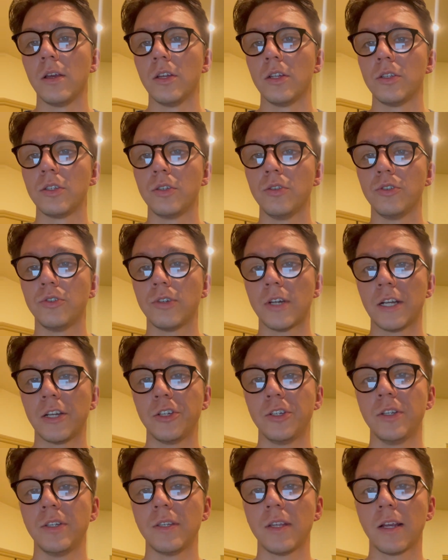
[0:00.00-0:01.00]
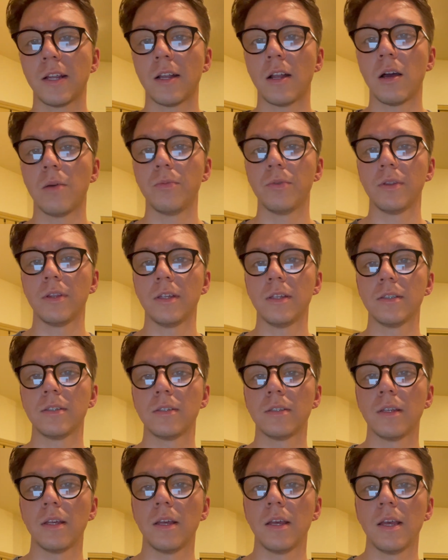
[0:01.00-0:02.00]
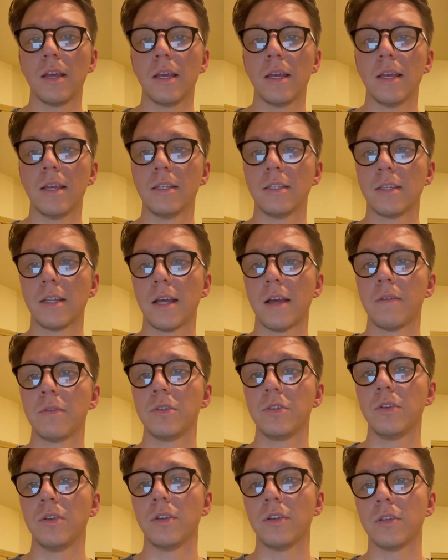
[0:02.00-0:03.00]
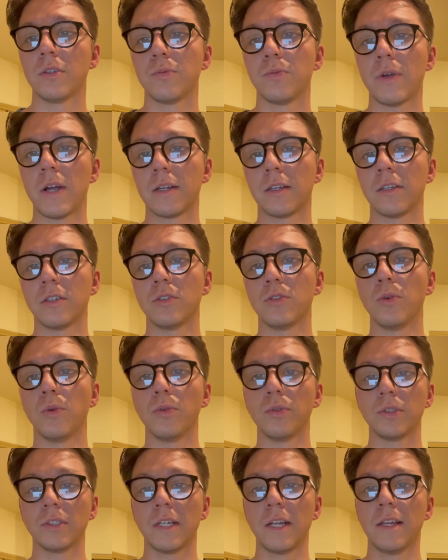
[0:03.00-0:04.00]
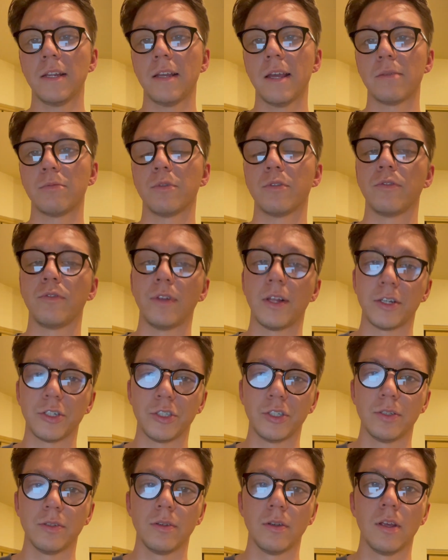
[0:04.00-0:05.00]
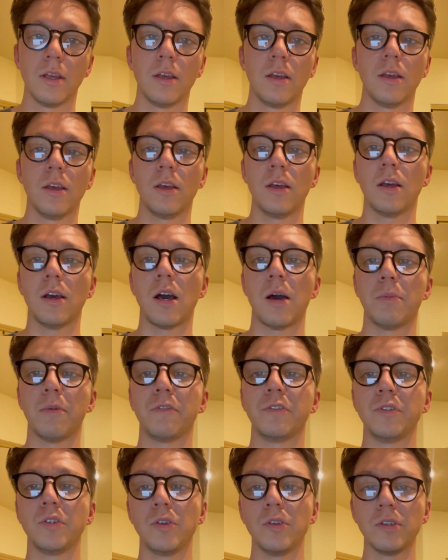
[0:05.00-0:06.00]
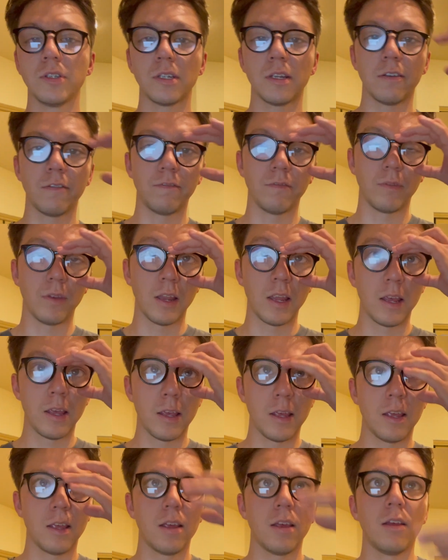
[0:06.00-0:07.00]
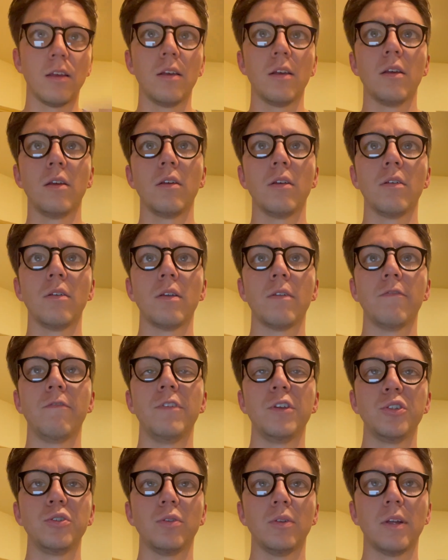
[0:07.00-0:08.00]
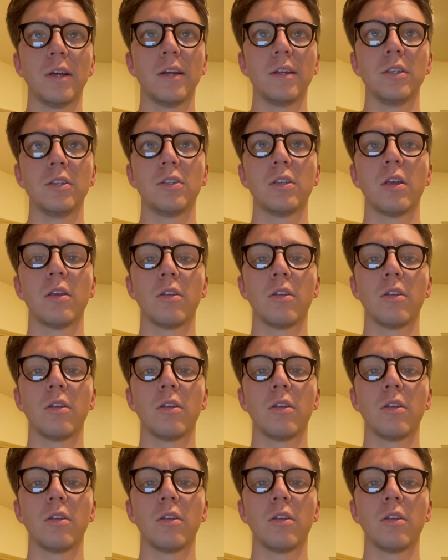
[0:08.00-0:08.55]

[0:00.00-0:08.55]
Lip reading: Two strategies that can help with this is to have students practice goal setting and reflection. If students can visualize